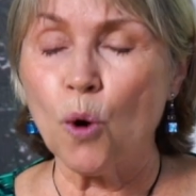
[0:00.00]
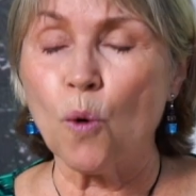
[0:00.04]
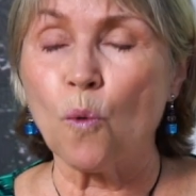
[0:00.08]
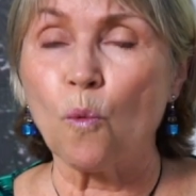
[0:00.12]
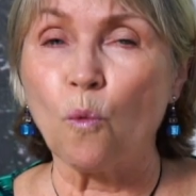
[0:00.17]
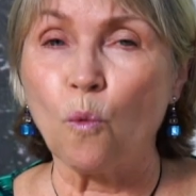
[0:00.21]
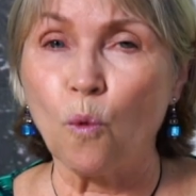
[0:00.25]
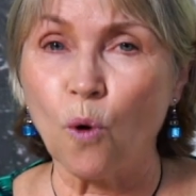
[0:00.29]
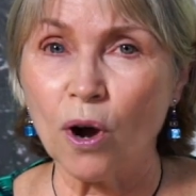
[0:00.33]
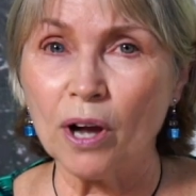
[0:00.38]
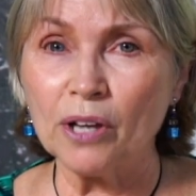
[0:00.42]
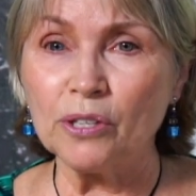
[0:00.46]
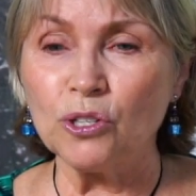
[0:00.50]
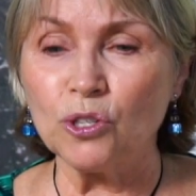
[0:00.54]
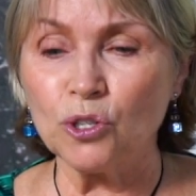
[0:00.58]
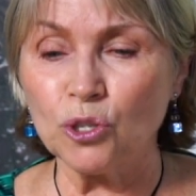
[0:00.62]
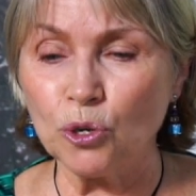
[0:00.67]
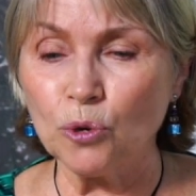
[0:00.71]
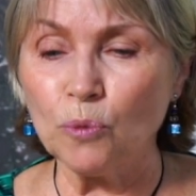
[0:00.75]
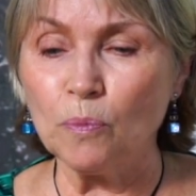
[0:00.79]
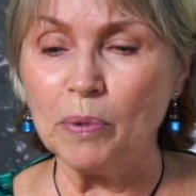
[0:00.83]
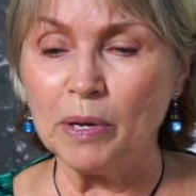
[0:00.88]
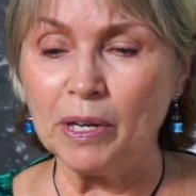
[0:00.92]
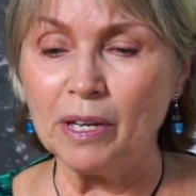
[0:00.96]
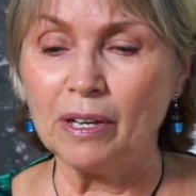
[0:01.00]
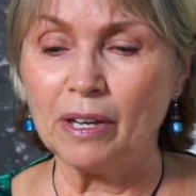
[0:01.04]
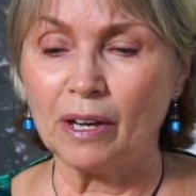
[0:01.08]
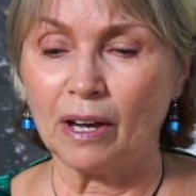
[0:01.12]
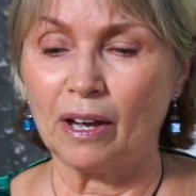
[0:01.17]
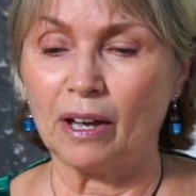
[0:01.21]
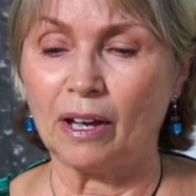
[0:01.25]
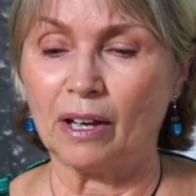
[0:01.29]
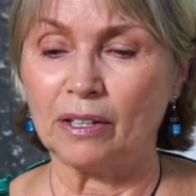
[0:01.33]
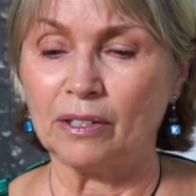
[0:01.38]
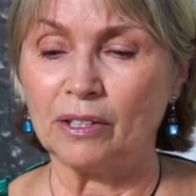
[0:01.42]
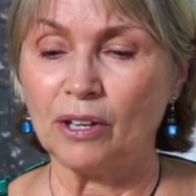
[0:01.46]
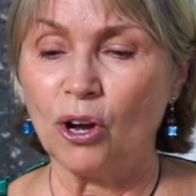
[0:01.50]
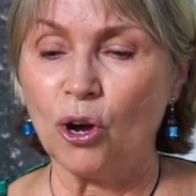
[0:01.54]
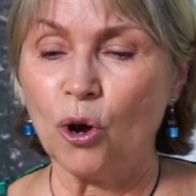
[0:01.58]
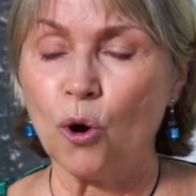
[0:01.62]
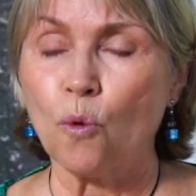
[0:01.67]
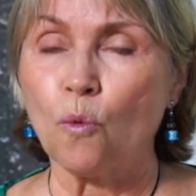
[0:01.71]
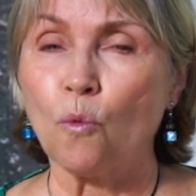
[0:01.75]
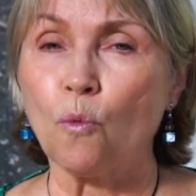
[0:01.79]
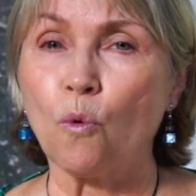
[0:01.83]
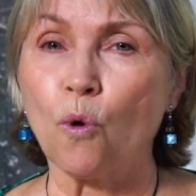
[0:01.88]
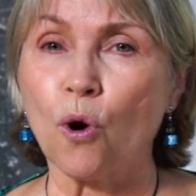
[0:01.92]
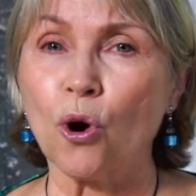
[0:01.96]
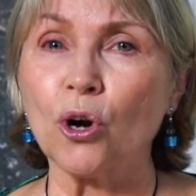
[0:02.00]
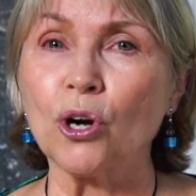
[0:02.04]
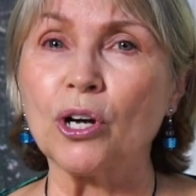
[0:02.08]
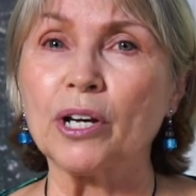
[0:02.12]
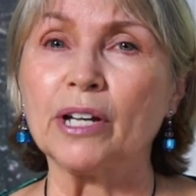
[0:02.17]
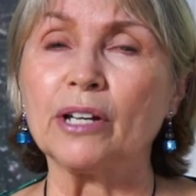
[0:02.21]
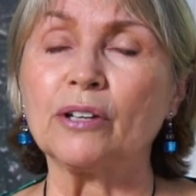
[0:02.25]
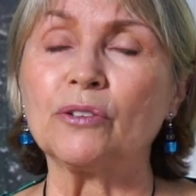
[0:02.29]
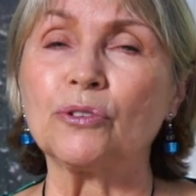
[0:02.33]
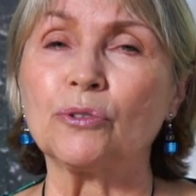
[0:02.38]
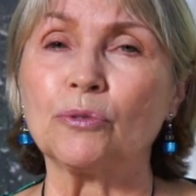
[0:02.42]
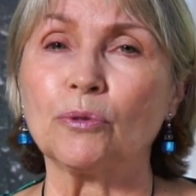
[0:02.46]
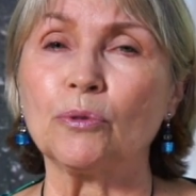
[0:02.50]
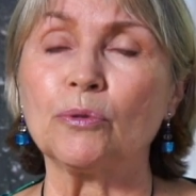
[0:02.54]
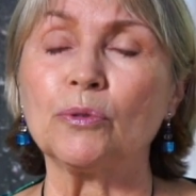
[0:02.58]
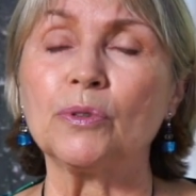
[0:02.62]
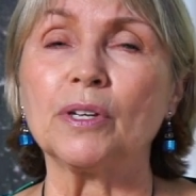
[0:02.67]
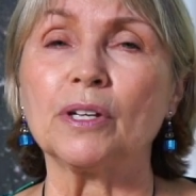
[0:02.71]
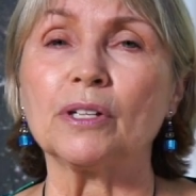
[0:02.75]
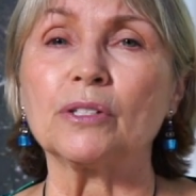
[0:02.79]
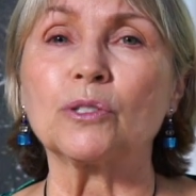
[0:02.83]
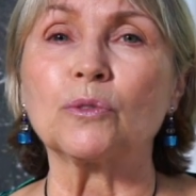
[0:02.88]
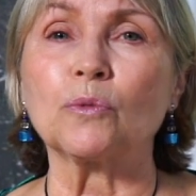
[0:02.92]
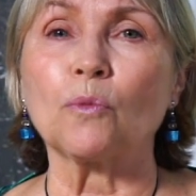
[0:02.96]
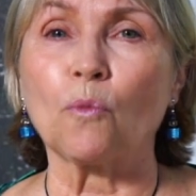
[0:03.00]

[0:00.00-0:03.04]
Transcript: Once you begin working through this